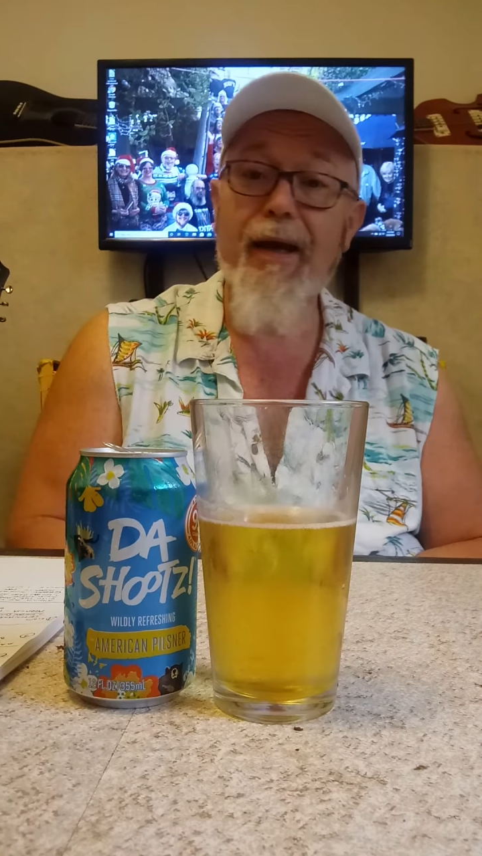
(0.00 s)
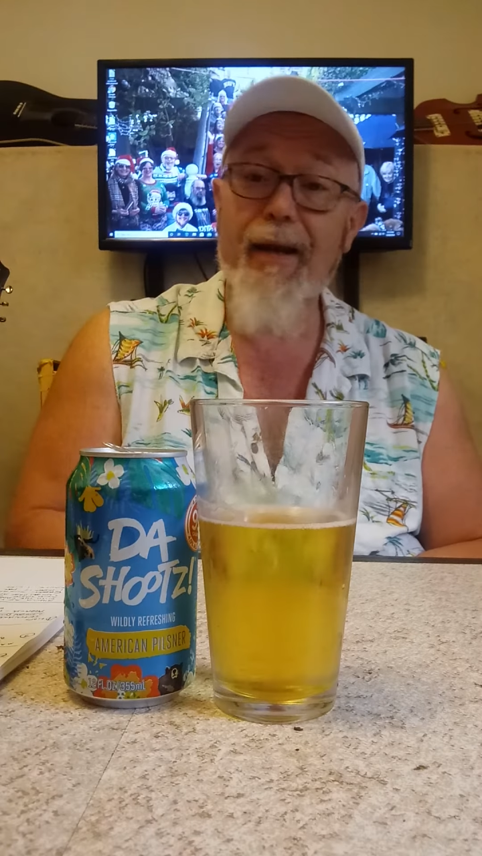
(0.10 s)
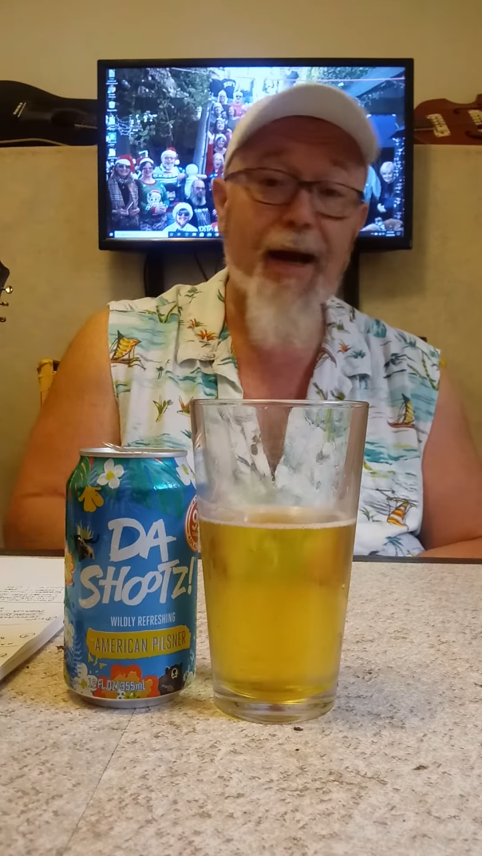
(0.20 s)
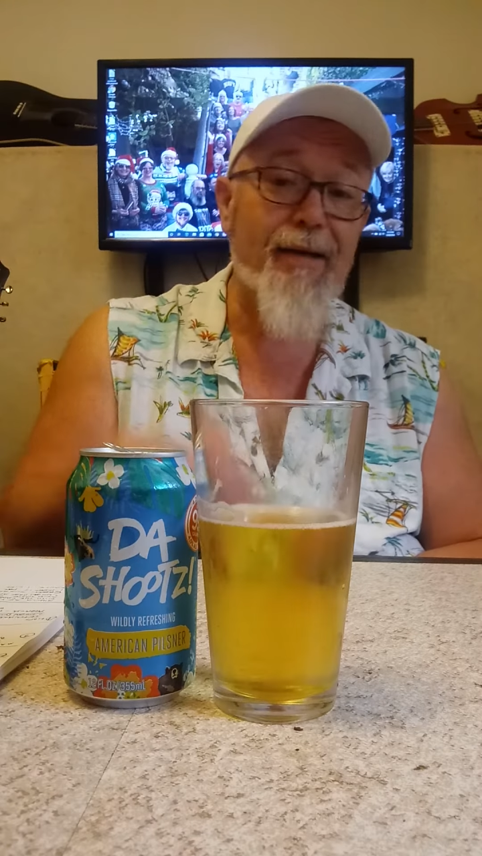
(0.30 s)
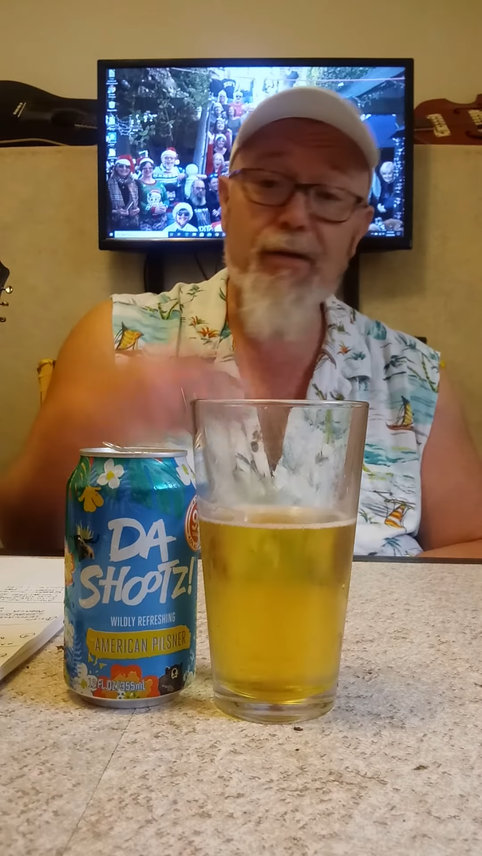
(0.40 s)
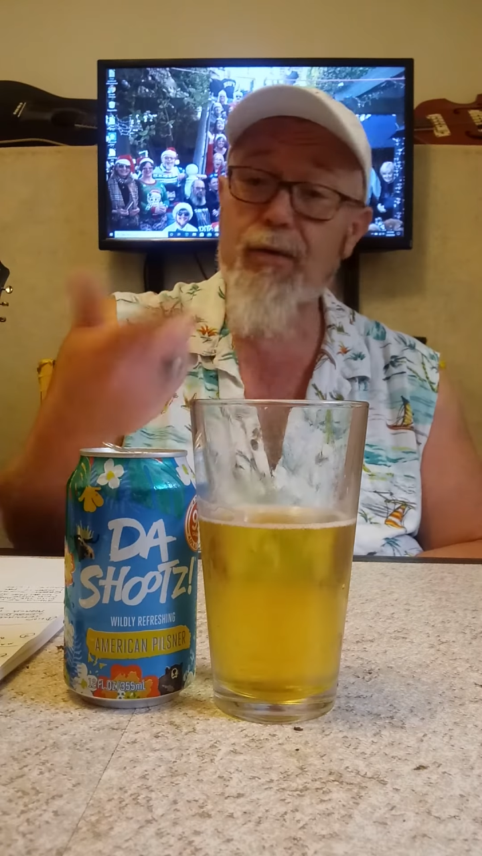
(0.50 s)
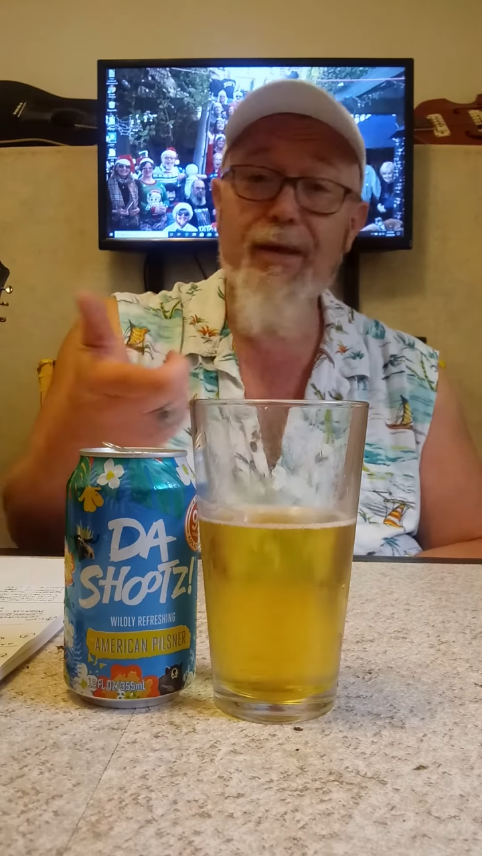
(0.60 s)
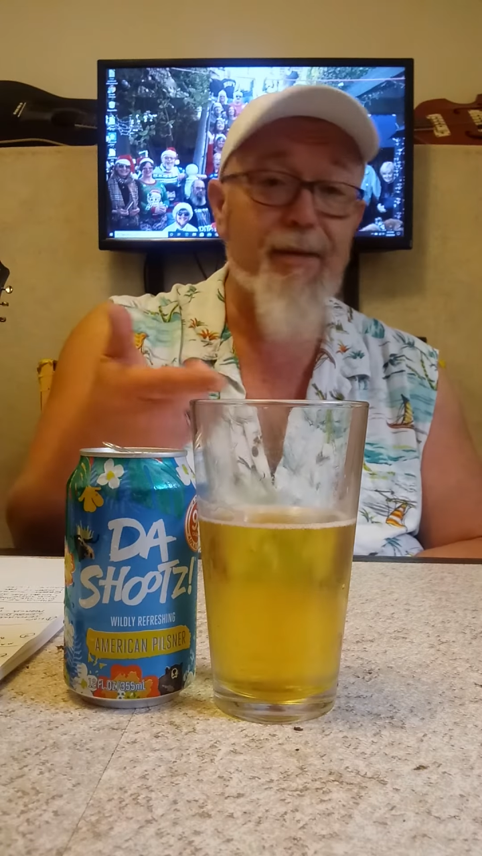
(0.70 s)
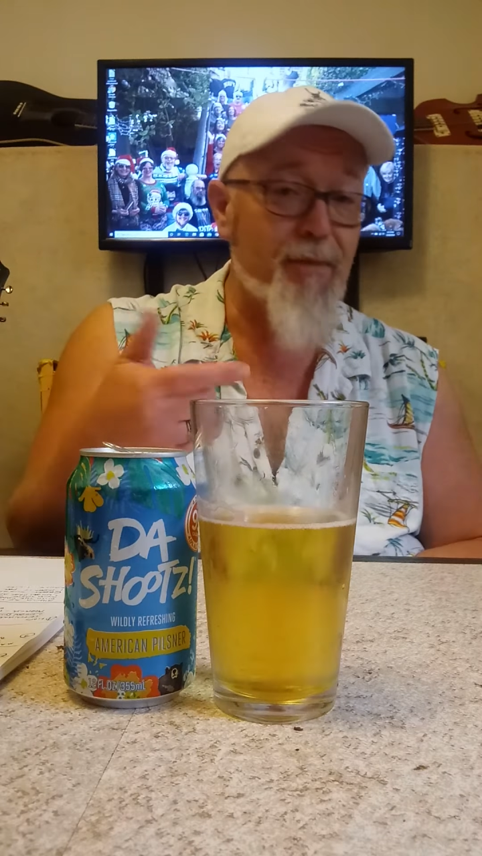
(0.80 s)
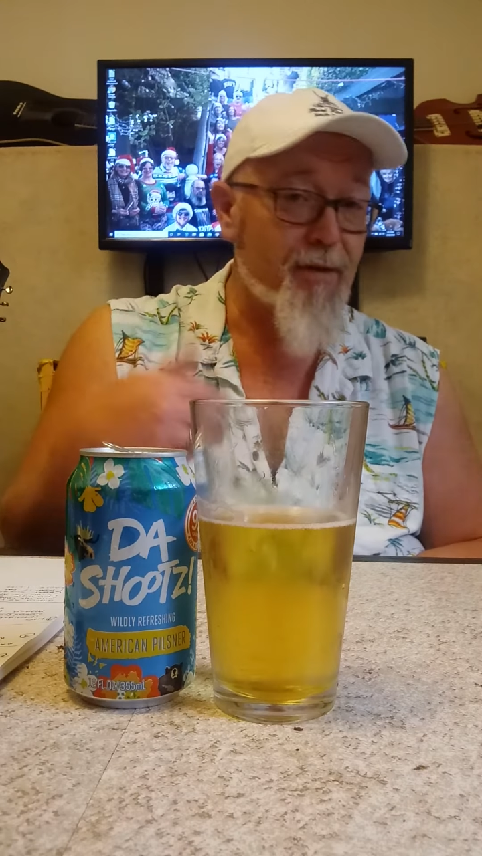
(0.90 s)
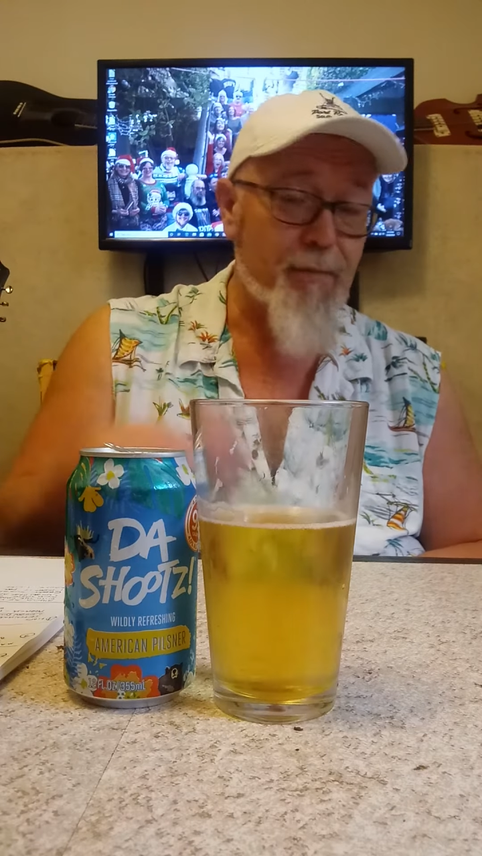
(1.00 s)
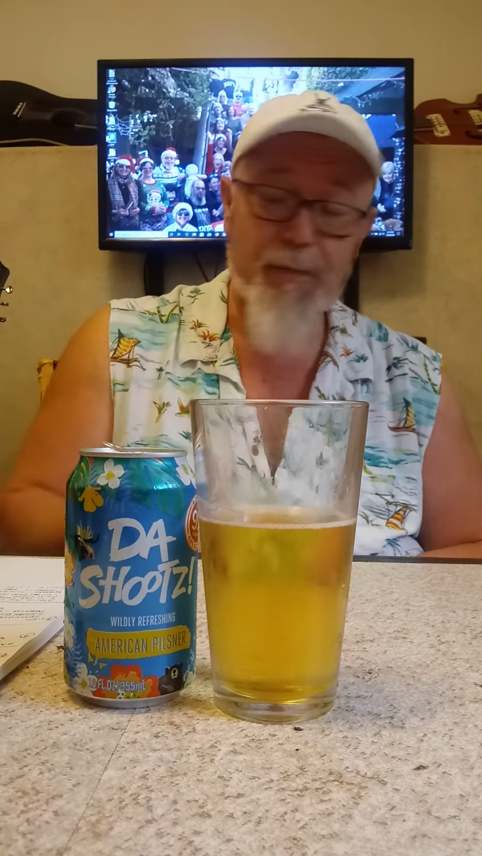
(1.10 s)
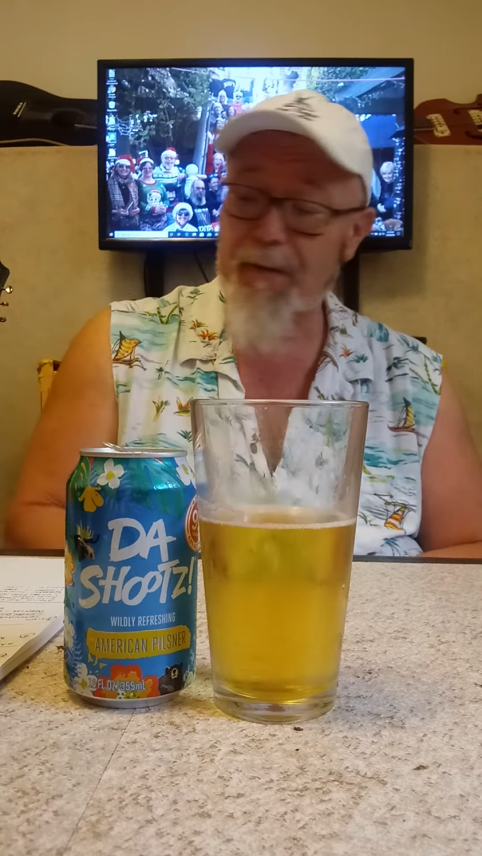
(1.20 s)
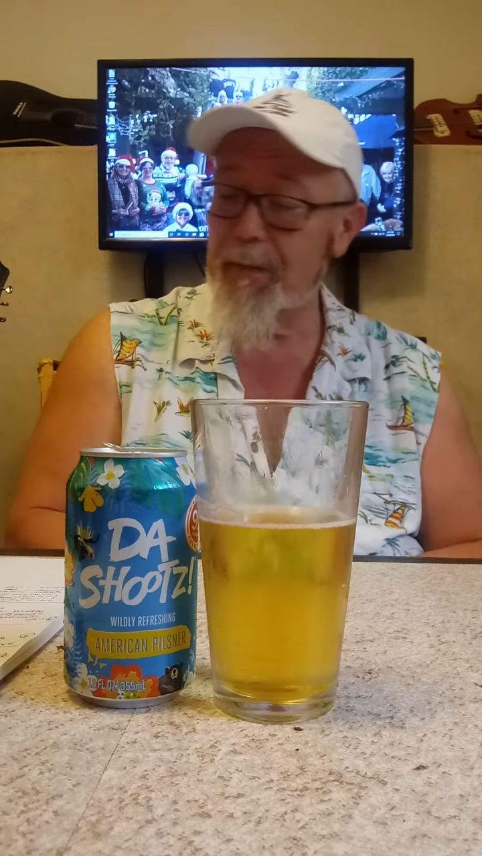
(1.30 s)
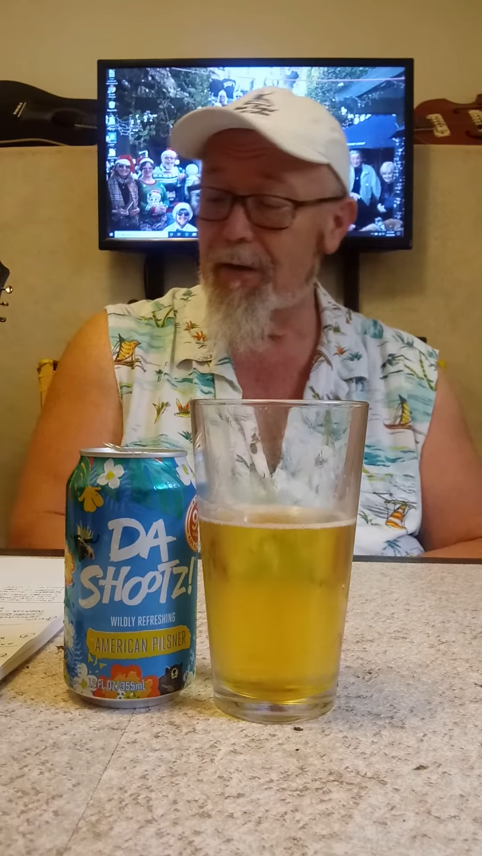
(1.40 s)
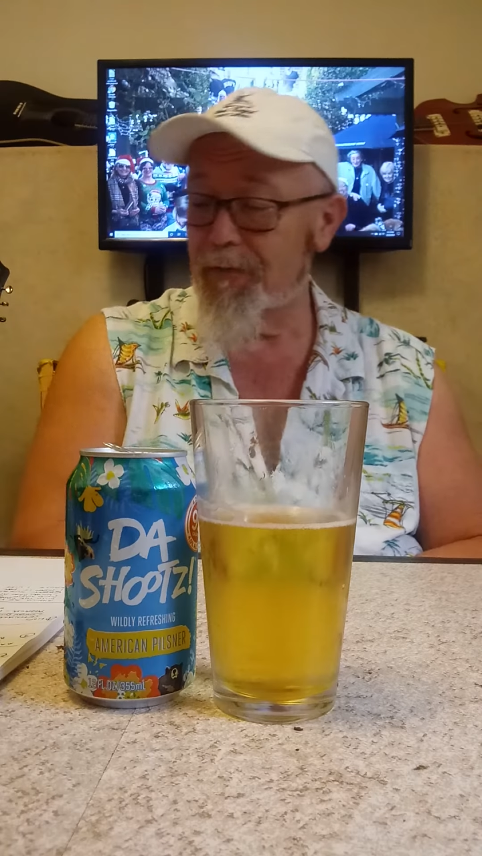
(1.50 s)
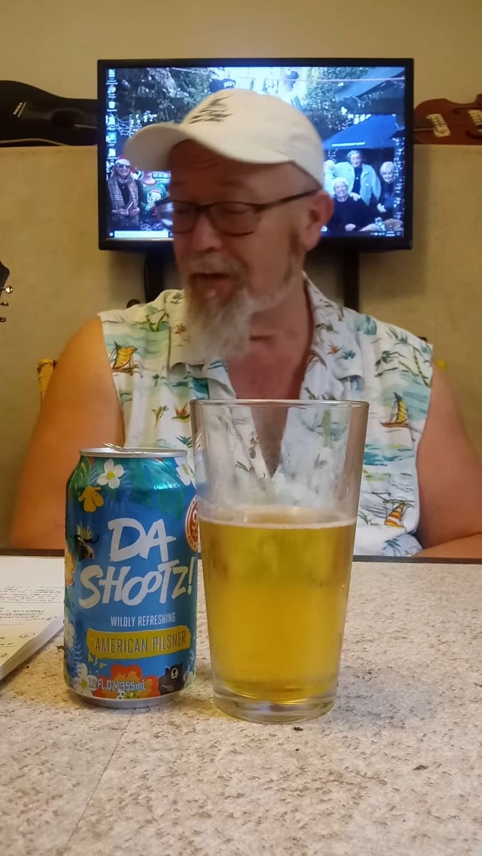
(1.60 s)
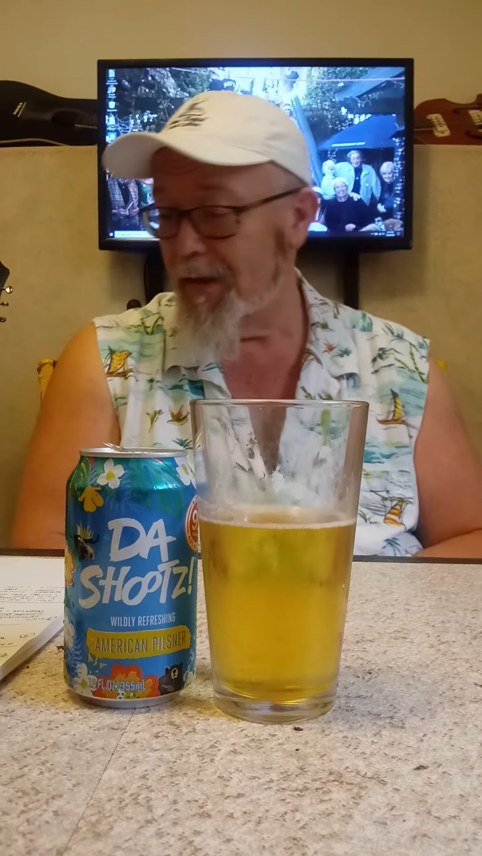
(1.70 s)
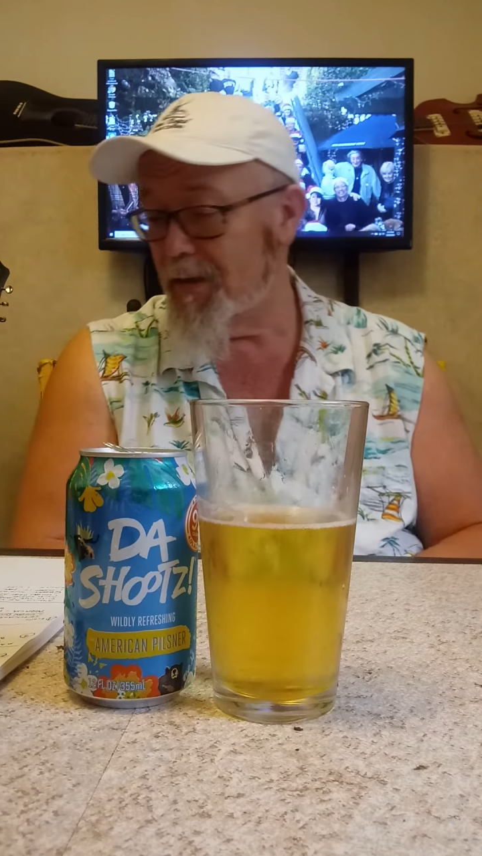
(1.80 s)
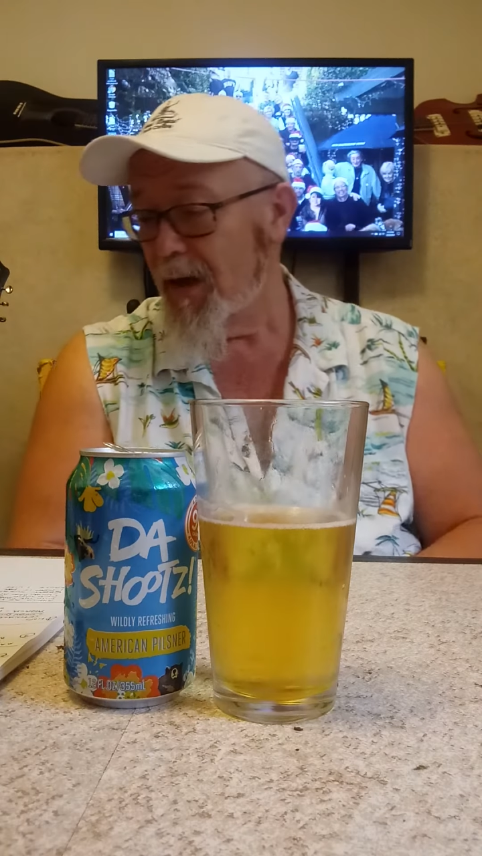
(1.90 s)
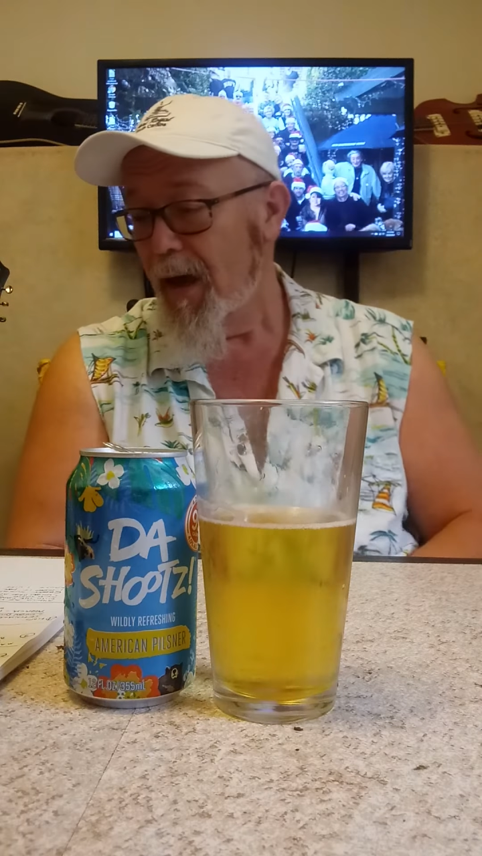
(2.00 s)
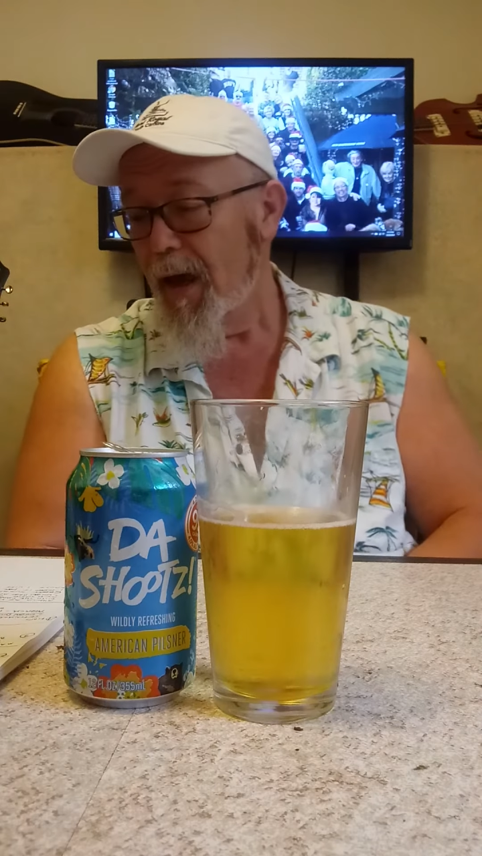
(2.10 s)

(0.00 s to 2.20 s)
And I do keep this in my beer fridge.